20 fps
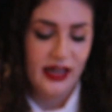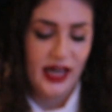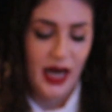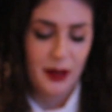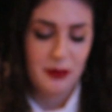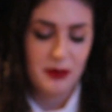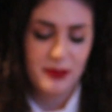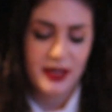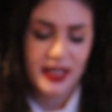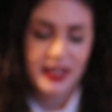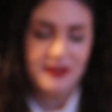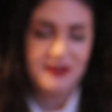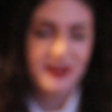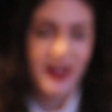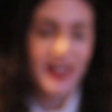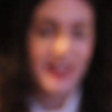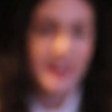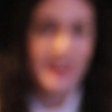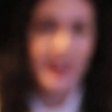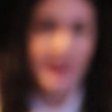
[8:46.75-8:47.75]
I'm a big
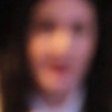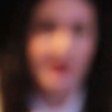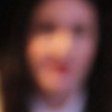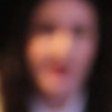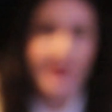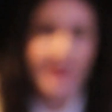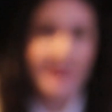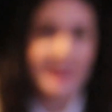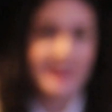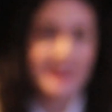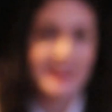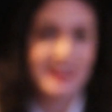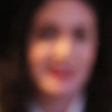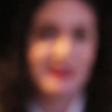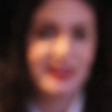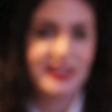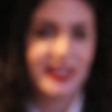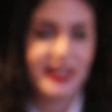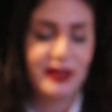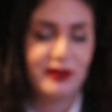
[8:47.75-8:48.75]
fan of a
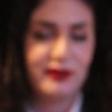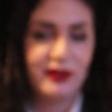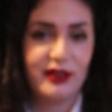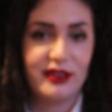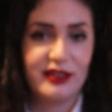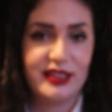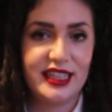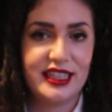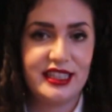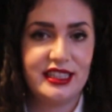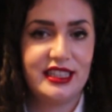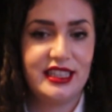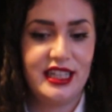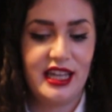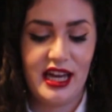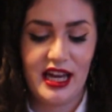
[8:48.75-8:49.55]
glittery nail varnish,